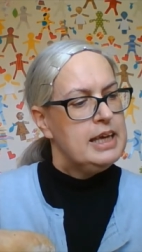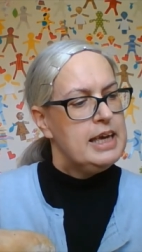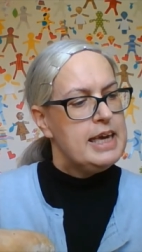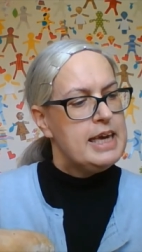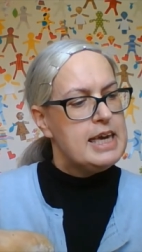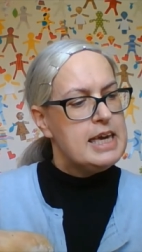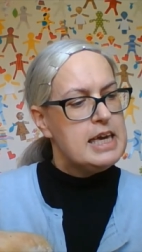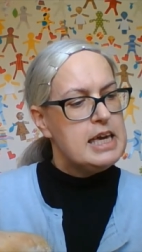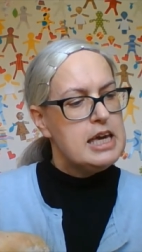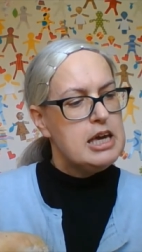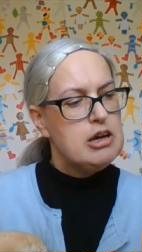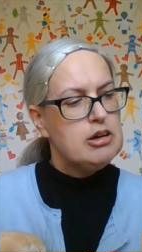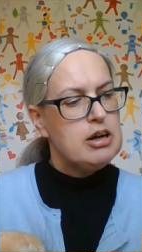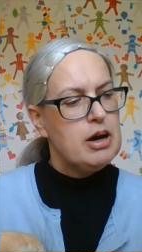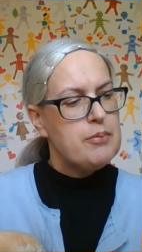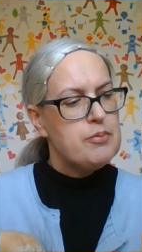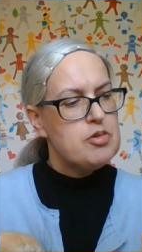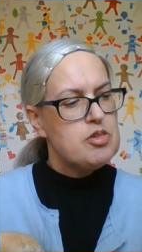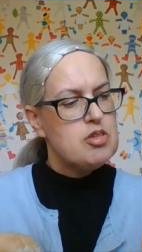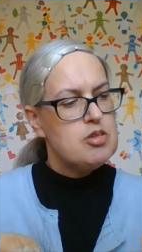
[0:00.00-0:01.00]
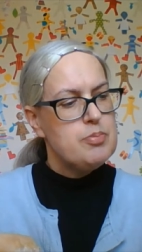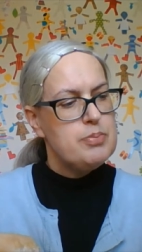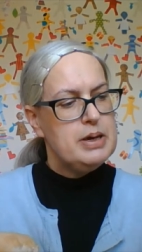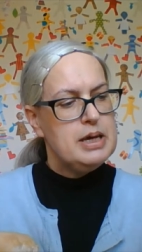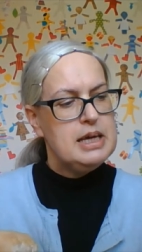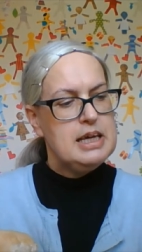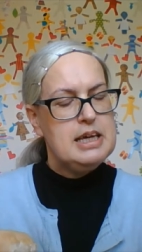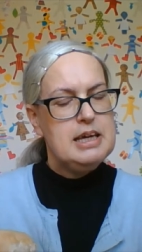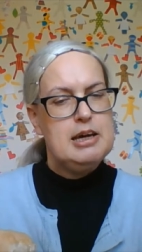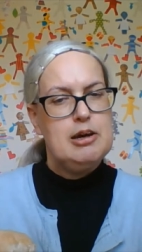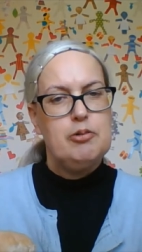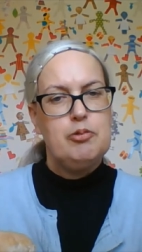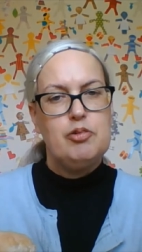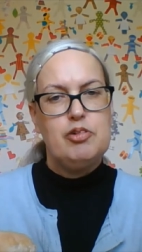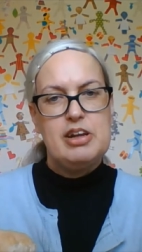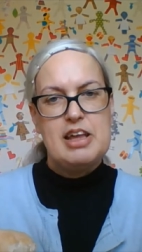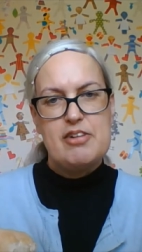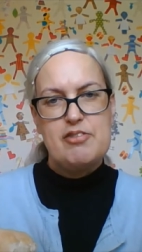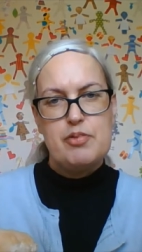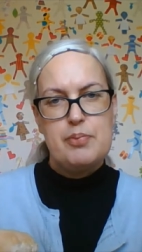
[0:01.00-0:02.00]
He who comes to me will
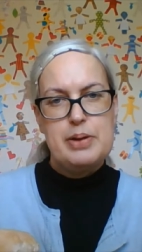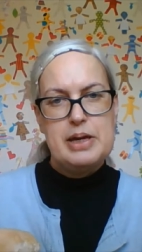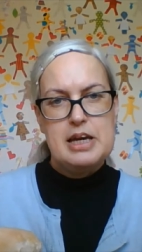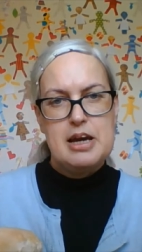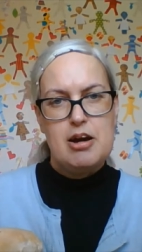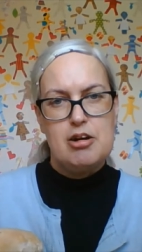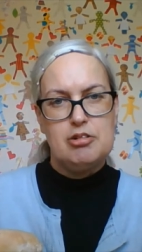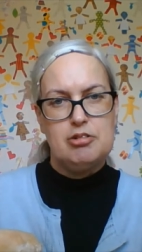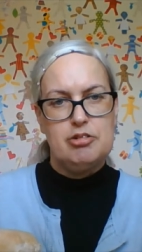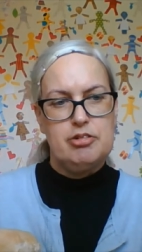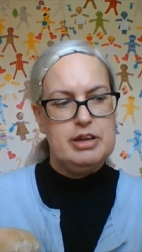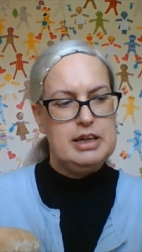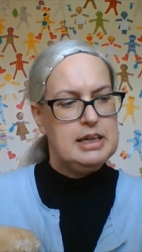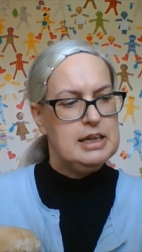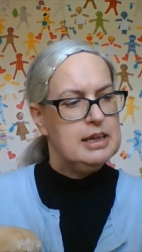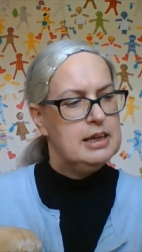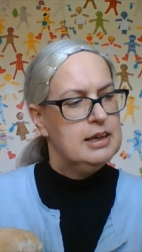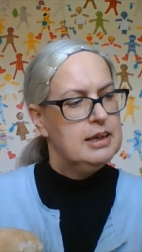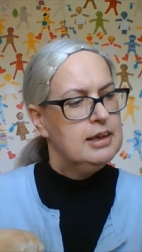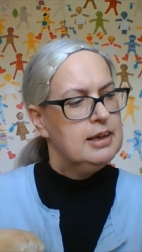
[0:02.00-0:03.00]
never be hungry.